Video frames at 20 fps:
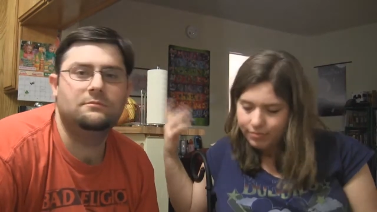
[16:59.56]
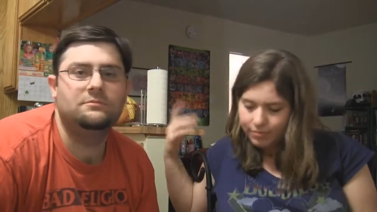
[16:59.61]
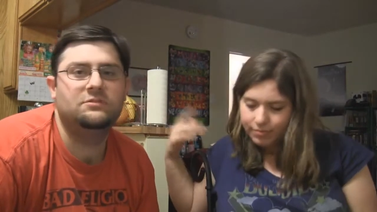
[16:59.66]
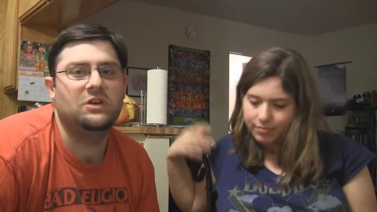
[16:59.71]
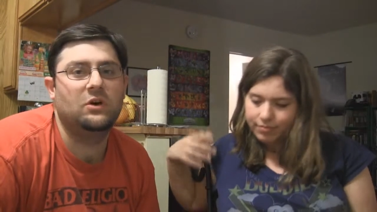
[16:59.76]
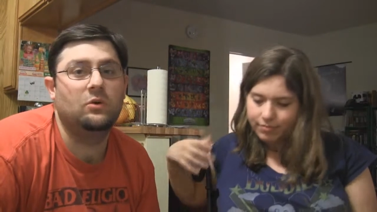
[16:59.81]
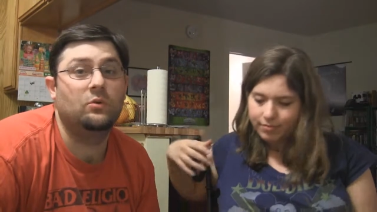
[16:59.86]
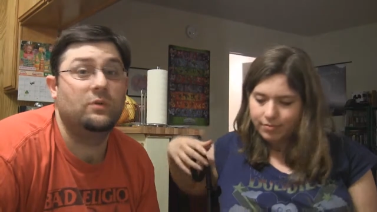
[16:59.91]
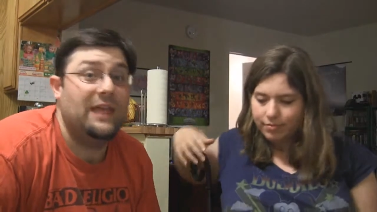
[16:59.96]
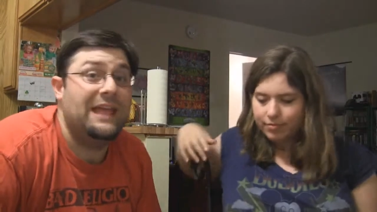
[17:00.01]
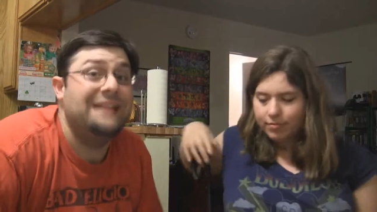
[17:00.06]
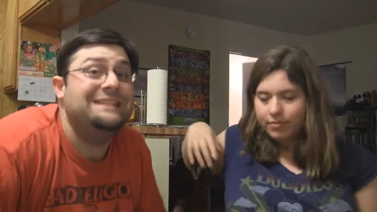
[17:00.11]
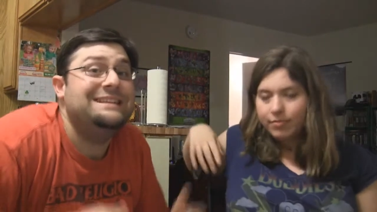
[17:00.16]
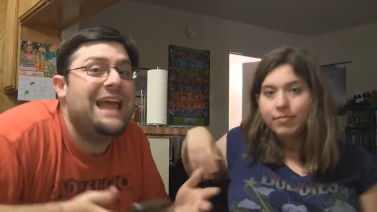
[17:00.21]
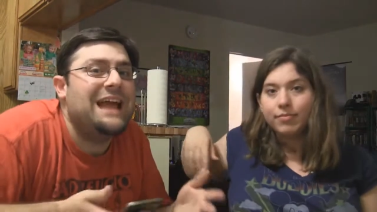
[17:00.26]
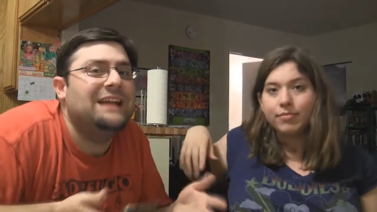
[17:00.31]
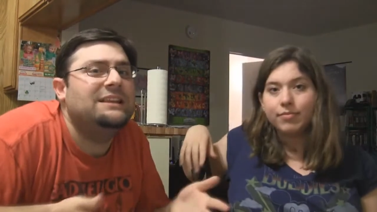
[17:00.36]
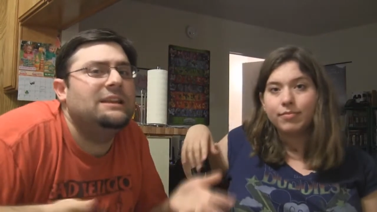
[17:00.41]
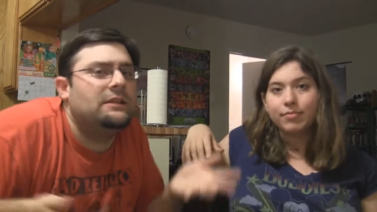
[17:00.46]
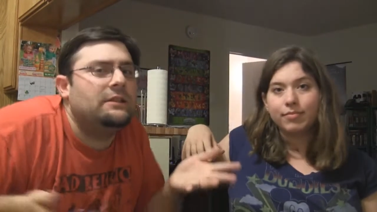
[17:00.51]
Speaker 1: So it
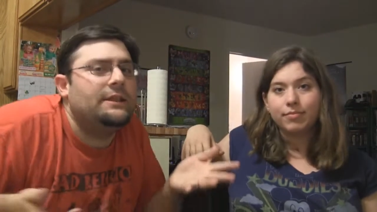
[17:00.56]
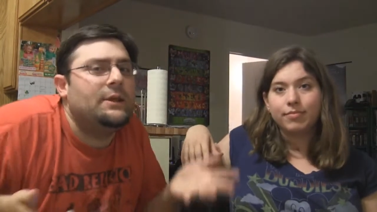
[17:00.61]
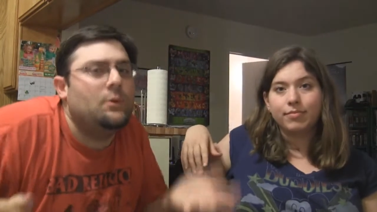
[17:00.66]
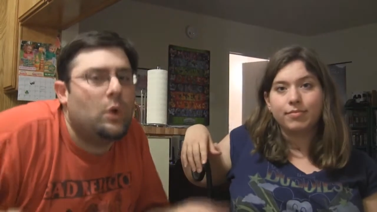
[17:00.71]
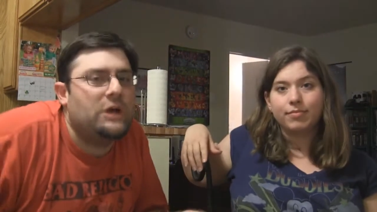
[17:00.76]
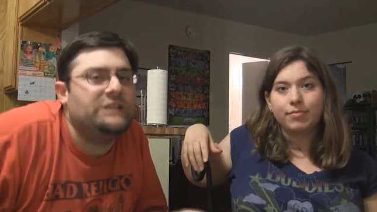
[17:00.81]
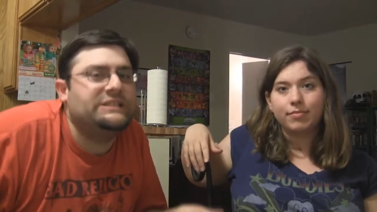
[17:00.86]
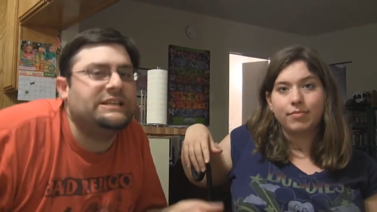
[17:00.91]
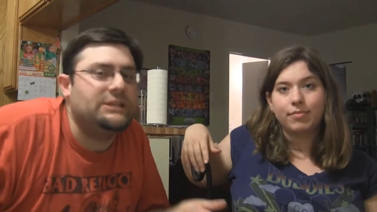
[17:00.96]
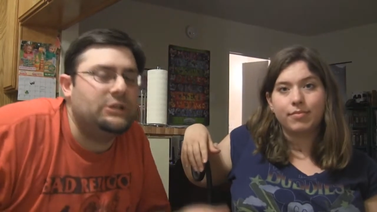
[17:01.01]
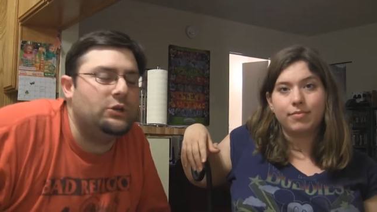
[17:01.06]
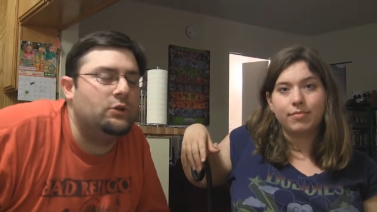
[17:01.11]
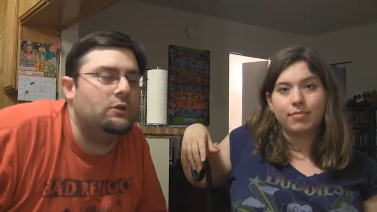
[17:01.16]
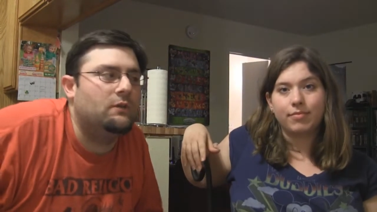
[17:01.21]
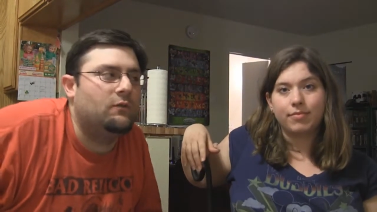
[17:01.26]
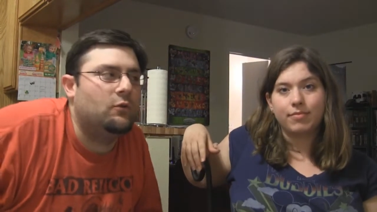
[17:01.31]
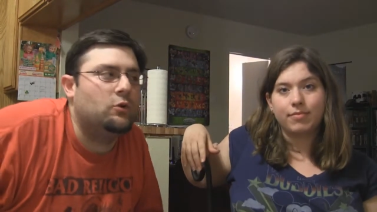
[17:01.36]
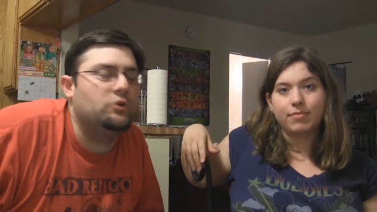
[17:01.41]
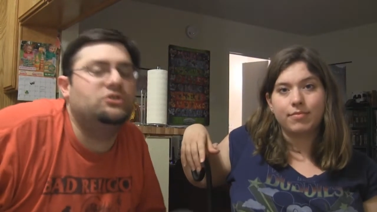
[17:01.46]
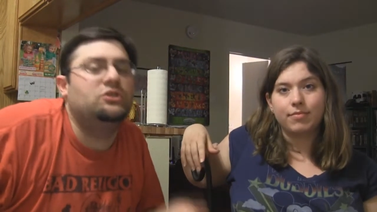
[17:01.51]
technically wasn't
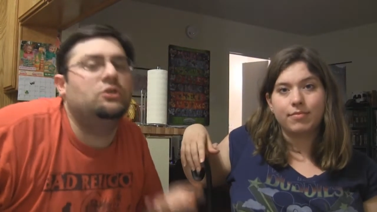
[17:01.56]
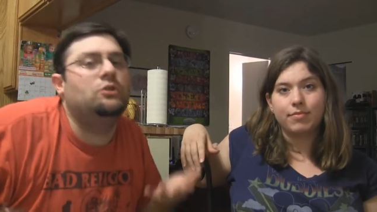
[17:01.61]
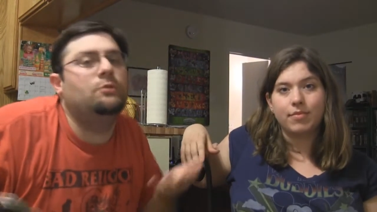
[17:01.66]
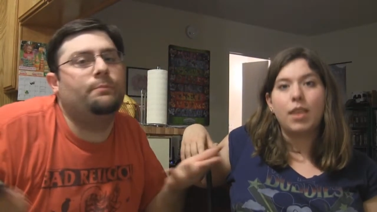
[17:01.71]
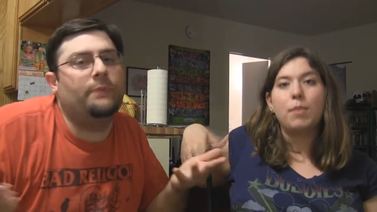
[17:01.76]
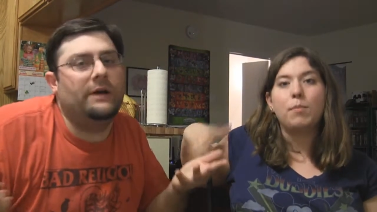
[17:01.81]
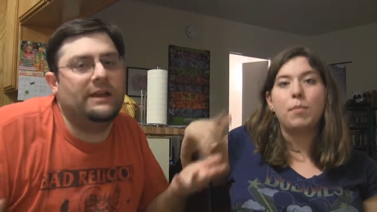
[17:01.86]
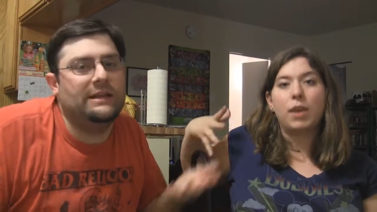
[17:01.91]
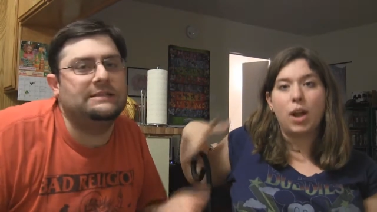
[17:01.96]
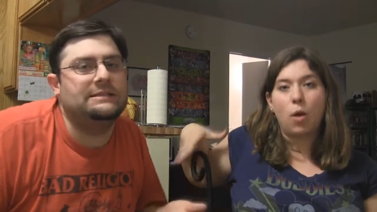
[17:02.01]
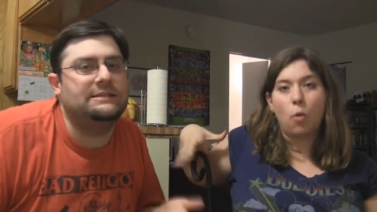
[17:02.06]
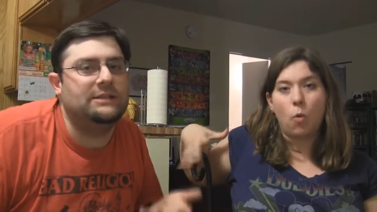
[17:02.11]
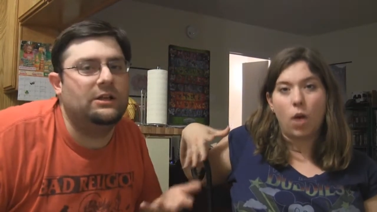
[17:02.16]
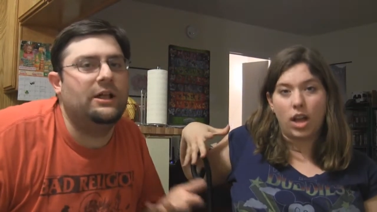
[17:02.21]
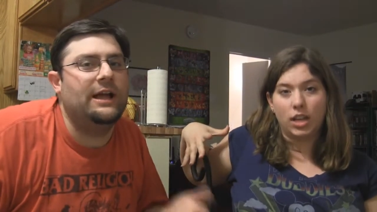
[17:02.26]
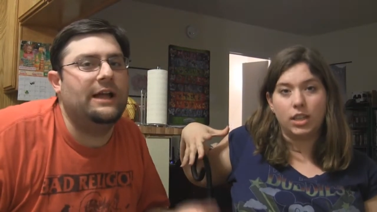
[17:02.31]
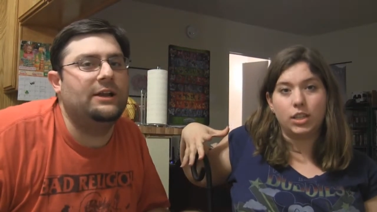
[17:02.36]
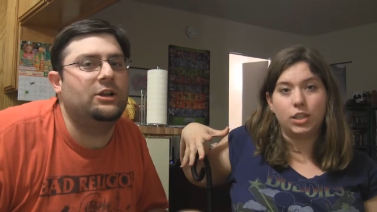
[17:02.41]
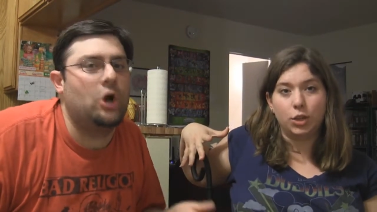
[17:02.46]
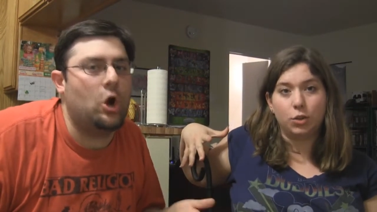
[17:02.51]
Universal, but, but it still
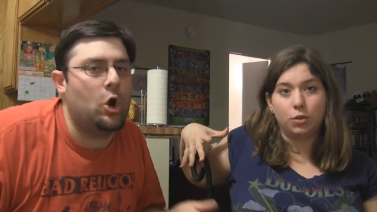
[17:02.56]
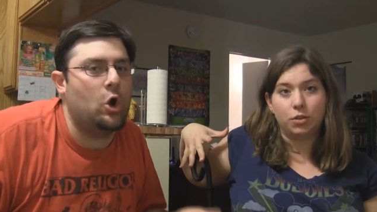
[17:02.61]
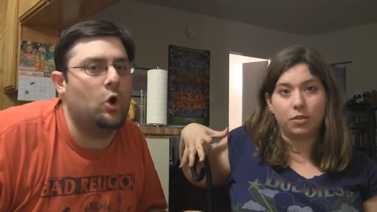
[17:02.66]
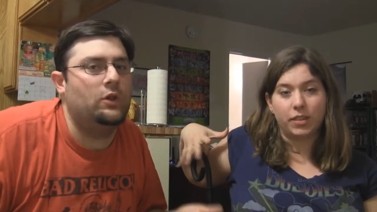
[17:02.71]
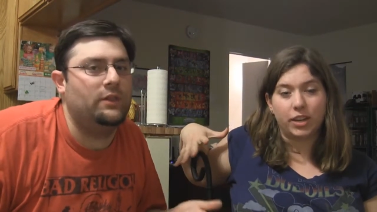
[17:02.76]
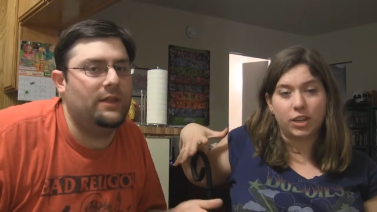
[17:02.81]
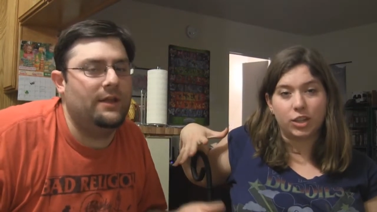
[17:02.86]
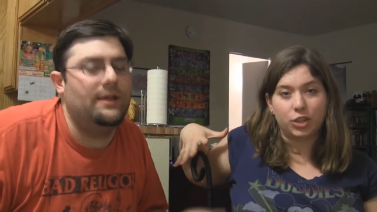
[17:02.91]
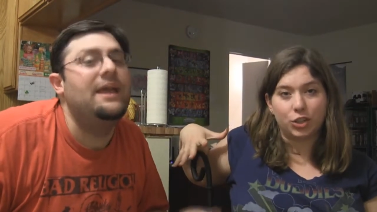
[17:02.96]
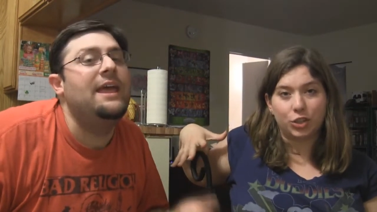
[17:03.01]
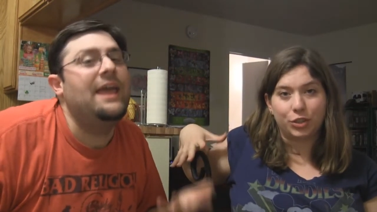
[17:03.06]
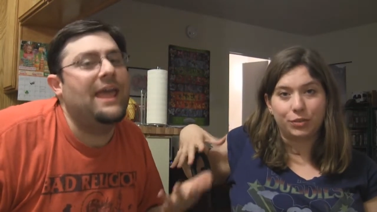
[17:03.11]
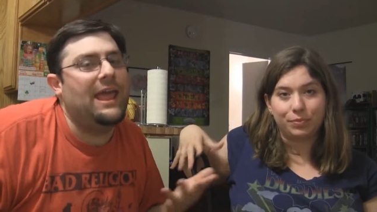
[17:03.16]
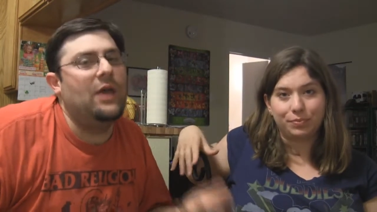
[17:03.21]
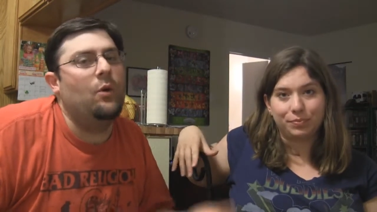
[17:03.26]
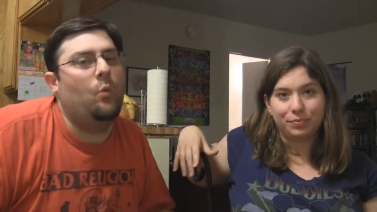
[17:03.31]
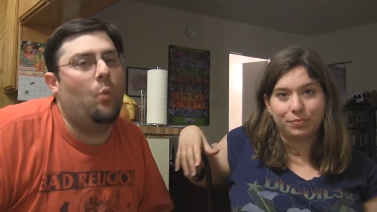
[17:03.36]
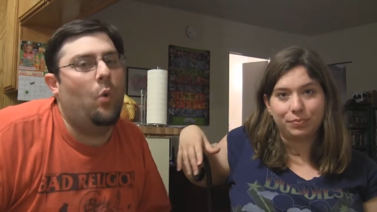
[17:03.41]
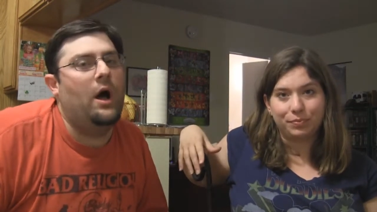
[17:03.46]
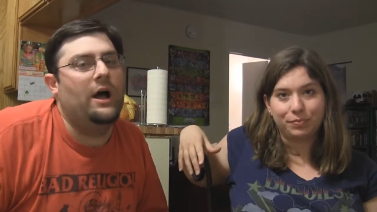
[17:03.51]
it had Carl. Universal. With.
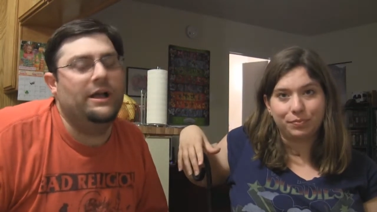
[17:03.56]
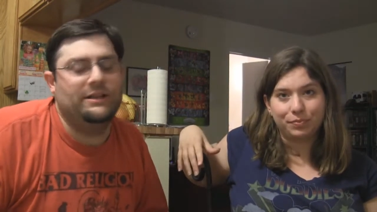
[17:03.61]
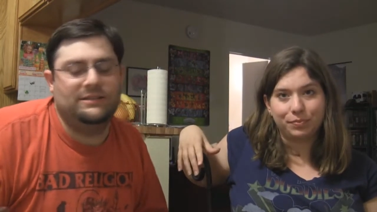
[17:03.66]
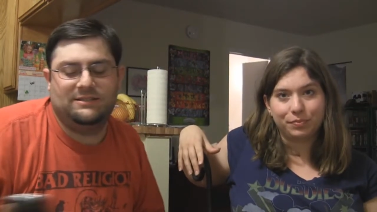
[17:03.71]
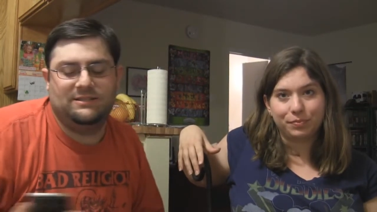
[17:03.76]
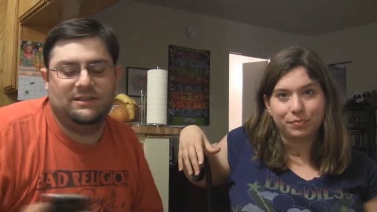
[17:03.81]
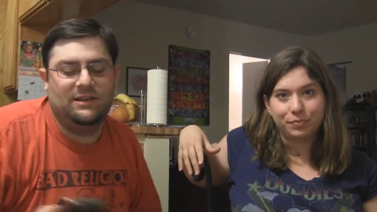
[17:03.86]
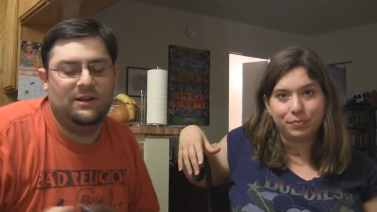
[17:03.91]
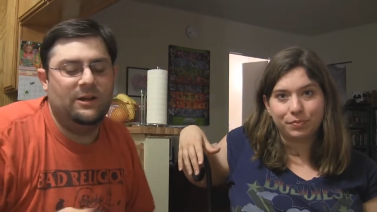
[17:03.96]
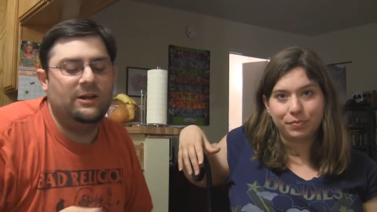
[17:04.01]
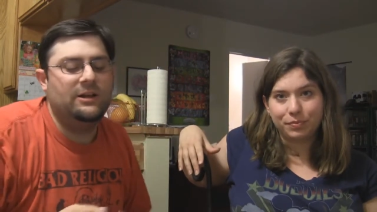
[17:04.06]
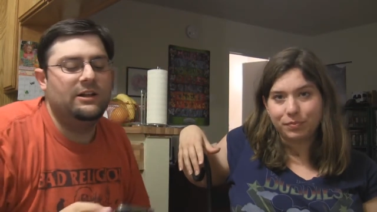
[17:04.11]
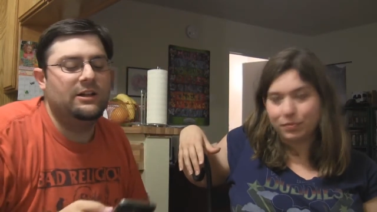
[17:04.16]
It was.